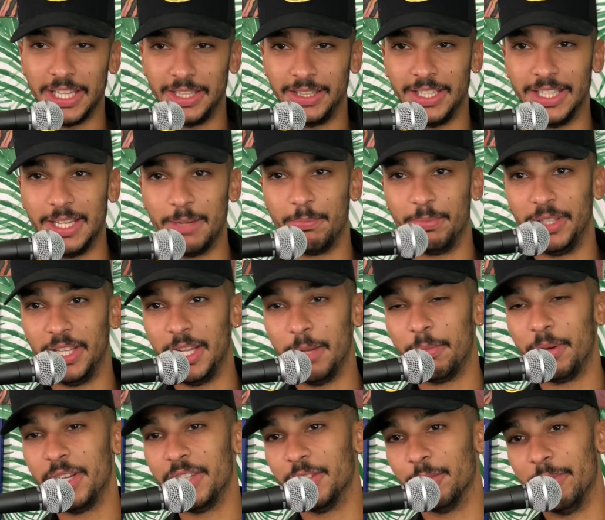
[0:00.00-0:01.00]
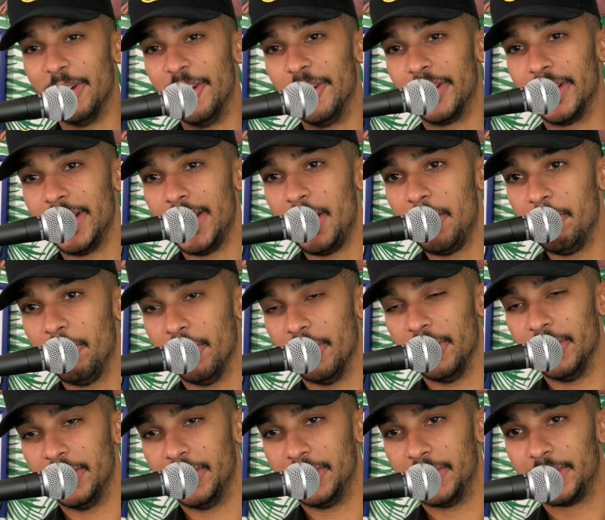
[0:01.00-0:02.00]
lot of they, people. Did they put his American name or
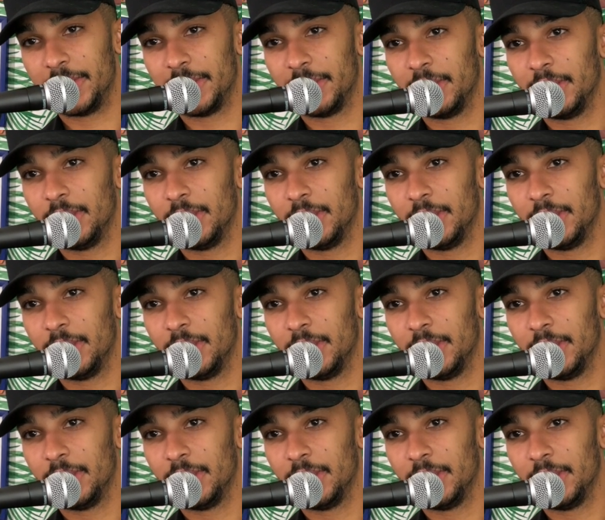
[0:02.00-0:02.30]
his?